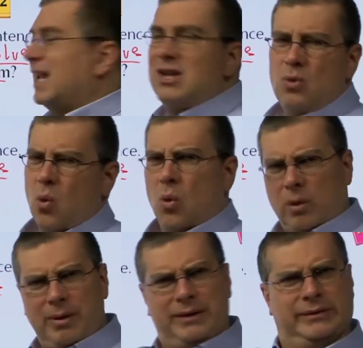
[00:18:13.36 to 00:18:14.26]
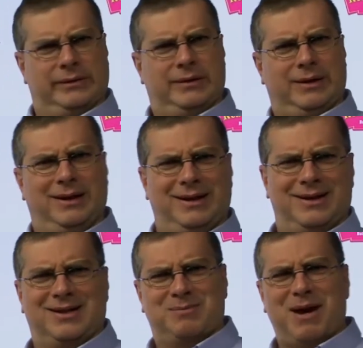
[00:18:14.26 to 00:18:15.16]
can you orbit
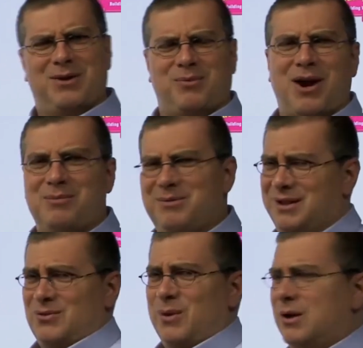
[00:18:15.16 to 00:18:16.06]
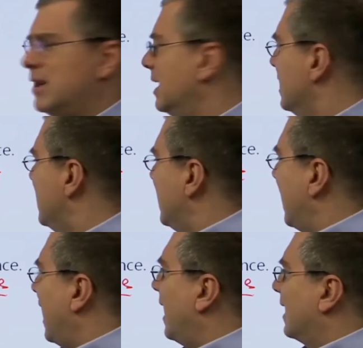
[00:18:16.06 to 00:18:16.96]
this math problem. That's weird.
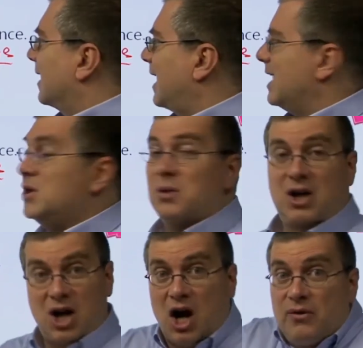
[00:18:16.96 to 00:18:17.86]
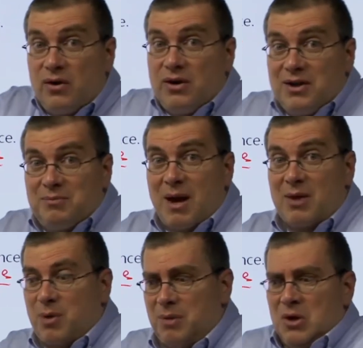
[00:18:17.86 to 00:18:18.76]
Can you cover this
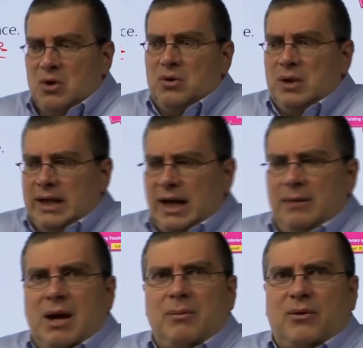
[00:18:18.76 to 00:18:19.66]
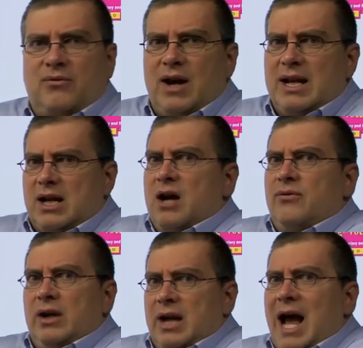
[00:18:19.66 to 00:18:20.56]
math problem? Oh, I'm afraid.
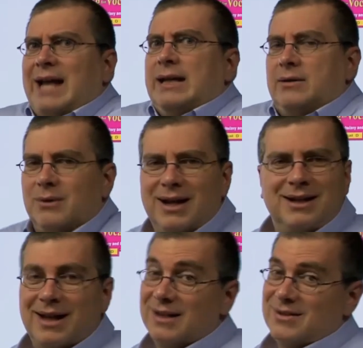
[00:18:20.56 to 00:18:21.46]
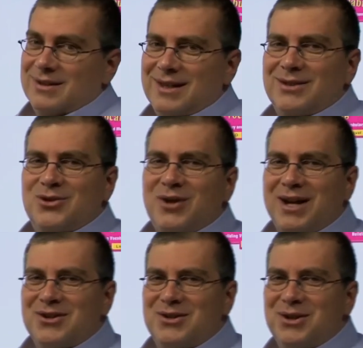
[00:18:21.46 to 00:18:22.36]
Cover it, hide it, right? That's
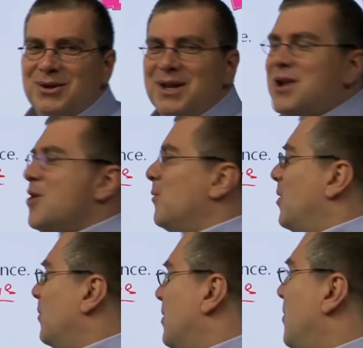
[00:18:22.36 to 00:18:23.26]
strange too. What we